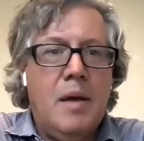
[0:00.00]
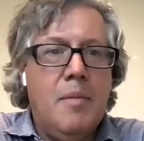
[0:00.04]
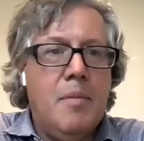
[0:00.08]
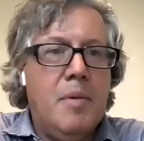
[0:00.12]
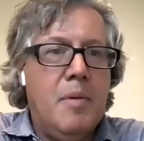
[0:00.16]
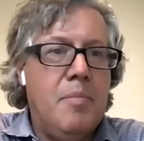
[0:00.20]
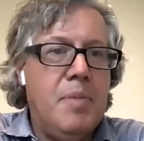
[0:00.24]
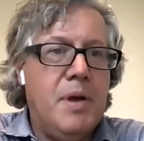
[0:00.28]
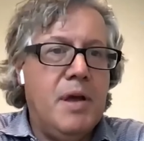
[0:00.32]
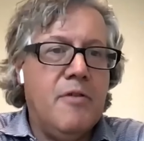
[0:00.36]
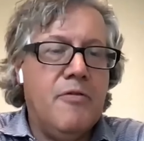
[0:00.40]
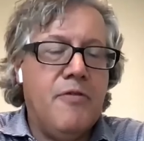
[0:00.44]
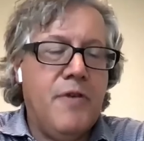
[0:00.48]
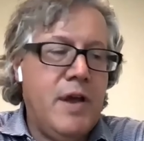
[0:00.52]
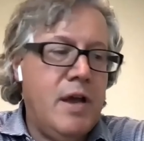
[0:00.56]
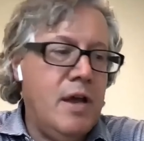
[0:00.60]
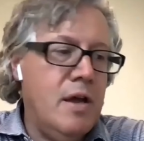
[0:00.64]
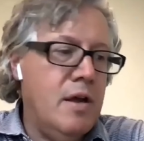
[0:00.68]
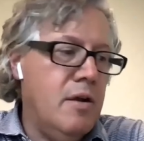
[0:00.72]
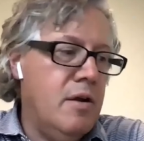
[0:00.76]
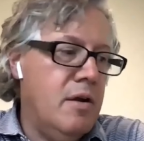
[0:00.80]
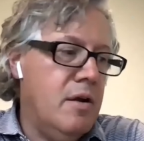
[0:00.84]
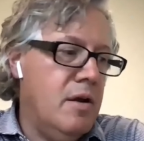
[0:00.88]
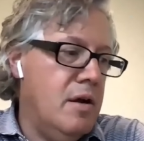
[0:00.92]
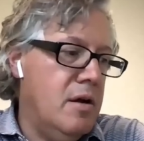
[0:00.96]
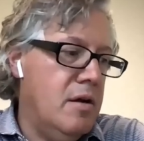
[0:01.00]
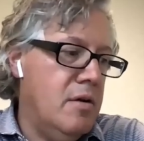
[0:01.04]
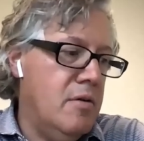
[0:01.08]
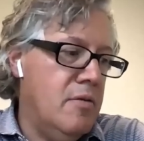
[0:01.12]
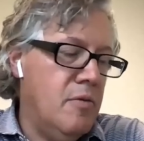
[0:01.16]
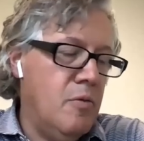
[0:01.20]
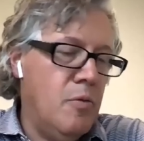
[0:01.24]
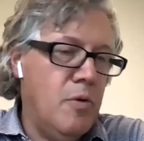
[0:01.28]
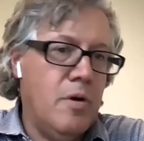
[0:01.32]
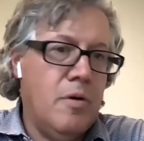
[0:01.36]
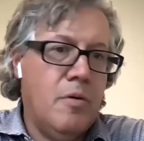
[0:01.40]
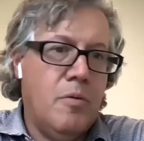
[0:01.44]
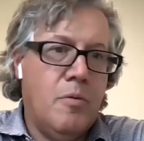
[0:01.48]
I am a big fan of
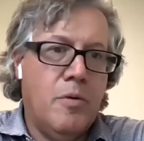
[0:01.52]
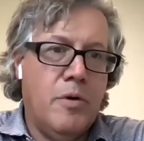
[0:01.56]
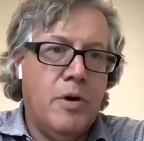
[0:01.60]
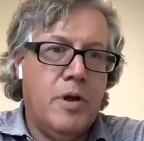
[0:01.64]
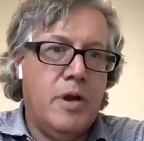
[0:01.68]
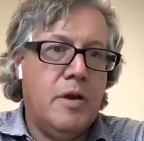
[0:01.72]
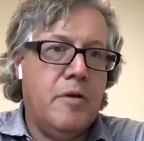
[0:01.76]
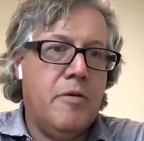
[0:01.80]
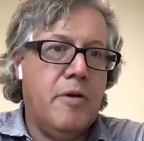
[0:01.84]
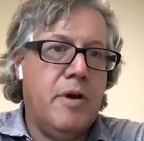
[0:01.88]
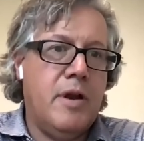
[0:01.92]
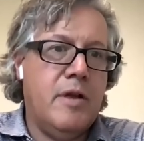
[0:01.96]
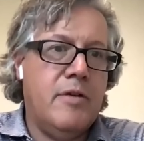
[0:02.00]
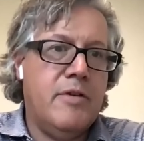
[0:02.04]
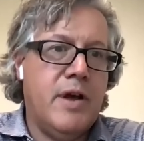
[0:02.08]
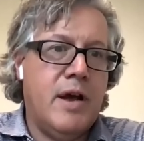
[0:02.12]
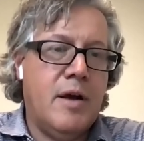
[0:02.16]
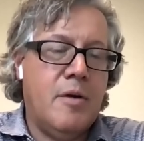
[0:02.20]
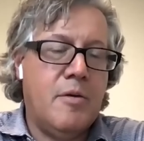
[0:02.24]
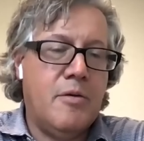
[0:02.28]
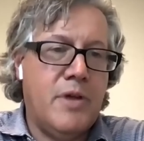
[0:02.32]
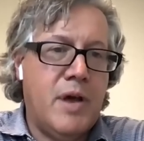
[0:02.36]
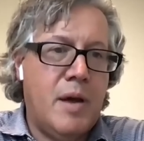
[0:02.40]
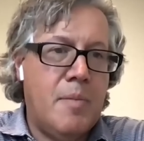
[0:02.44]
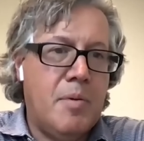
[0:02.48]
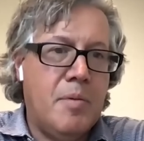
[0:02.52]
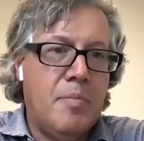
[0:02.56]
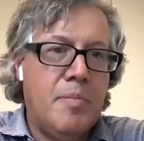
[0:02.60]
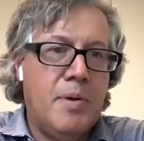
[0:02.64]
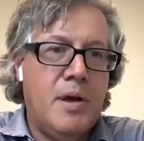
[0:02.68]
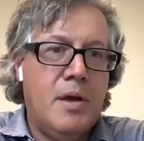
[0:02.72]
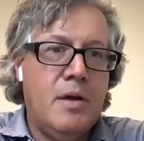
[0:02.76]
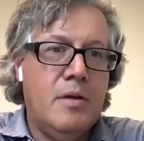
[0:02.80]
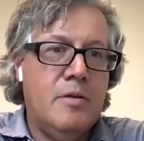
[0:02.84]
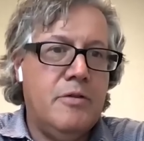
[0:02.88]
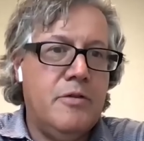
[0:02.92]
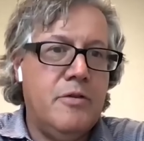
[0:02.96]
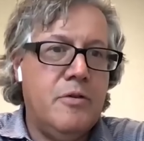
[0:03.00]
we're we're integrating Tock with Apple
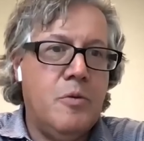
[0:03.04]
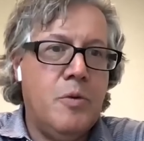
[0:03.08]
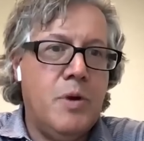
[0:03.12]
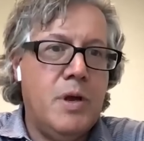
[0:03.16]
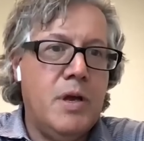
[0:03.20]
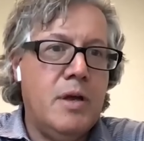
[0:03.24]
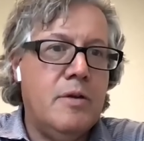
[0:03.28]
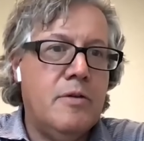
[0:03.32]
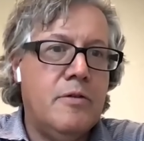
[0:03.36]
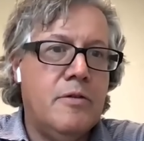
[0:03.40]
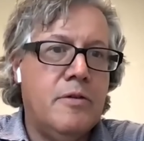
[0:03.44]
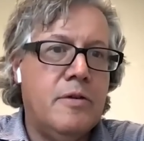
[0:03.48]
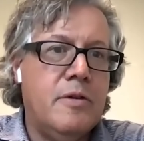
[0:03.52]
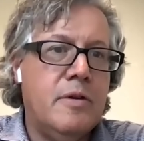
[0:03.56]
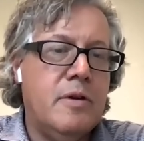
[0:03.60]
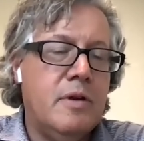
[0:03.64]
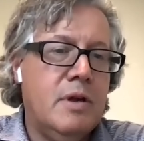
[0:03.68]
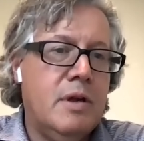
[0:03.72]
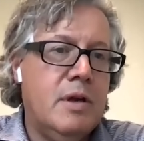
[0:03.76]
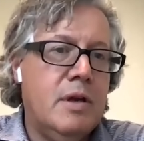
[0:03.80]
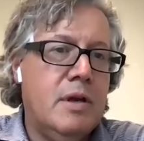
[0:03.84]
Pay in two weeks.